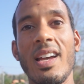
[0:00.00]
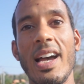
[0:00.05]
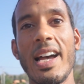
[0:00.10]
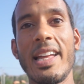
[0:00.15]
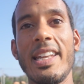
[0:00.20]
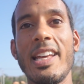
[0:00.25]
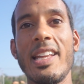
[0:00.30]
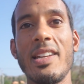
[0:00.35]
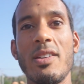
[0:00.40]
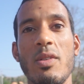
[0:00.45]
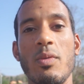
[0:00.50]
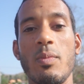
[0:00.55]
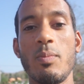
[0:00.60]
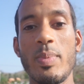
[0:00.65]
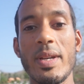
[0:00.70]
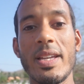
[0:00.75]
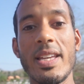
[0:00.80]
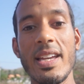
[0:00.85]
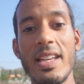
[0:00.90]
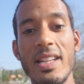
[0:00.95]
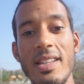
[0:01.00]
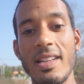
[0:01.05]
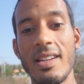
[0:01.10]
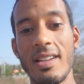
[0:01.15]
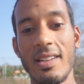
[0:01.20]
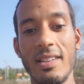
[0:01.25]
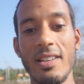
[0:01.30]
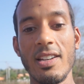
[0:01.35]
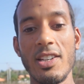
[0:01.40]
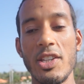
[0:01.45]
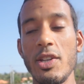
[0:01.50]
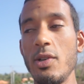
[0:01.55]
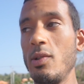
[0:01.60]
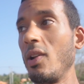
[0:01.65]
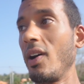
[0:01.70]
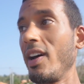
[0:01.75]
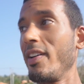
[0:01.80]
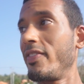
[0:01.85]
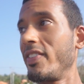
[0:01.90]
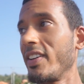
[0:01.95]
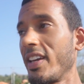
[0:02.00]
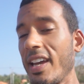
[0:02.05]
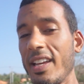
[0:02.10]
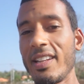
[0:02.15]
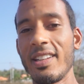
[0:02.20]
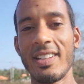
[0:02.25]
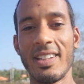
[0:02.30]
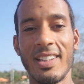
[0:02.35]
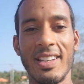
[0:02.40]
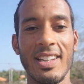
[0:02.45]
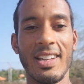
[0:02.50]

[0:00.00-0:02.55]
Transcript: and then begin a new life again.